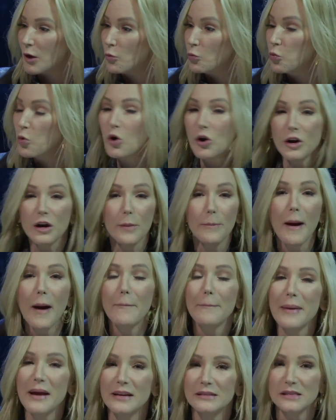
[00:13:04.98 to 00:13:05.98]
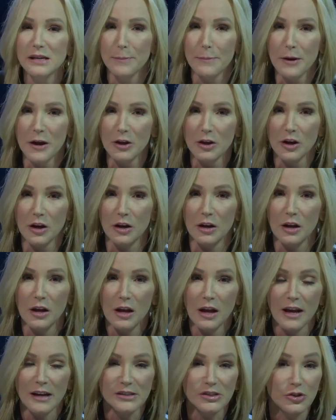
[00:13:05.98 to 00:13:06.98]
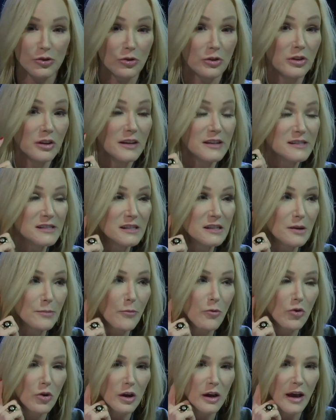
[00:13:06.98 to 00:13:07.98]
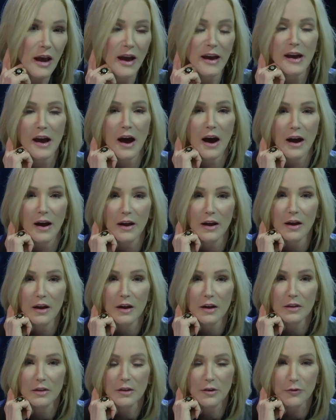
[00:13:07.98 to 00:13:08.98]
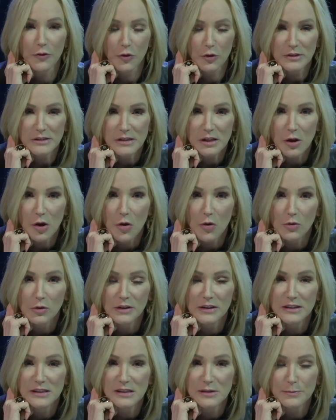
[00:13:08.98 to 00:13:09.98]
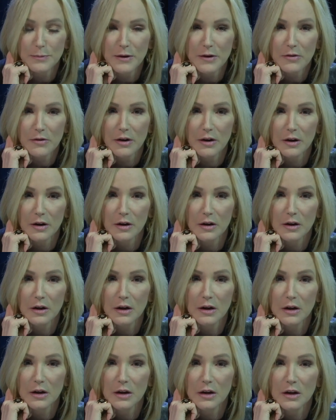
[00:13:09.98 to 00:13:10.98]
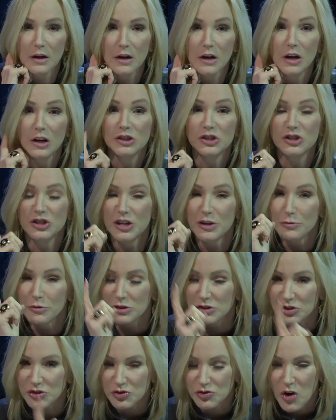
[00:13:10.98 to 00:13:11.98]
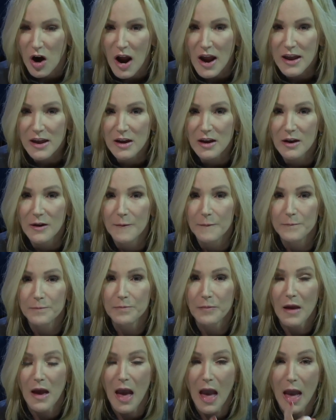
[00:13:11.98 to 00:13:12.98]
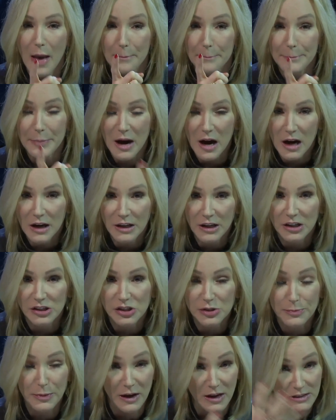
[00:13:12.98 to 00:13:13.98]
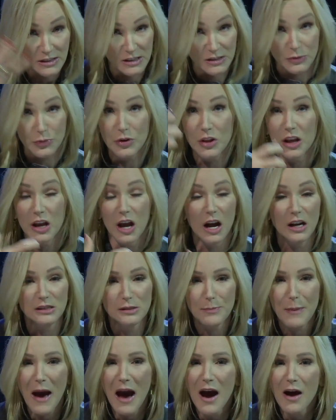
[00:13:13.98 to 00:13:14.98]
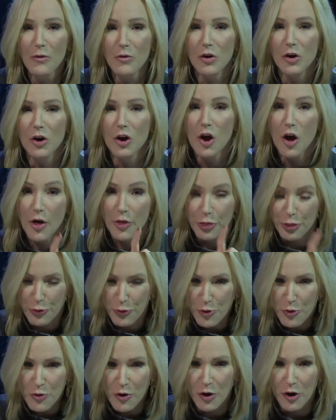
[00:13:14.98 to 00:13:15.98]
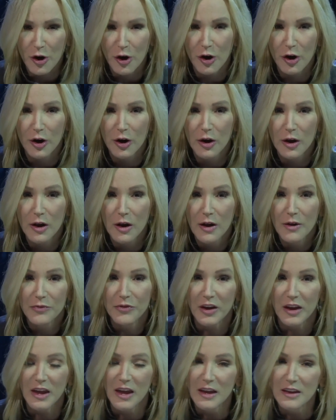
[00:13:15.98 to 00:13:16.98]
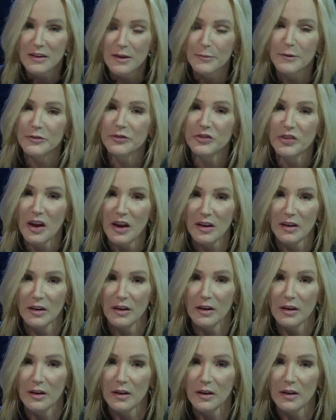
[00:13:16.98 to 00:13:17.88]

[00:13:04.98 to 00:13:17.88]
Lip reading: worrying about man's opinion, she'll listen to Mordecai, the voice of the Holy Spirit. She will strike and punish, because it's really God's power, through her, the kingdom of Satan.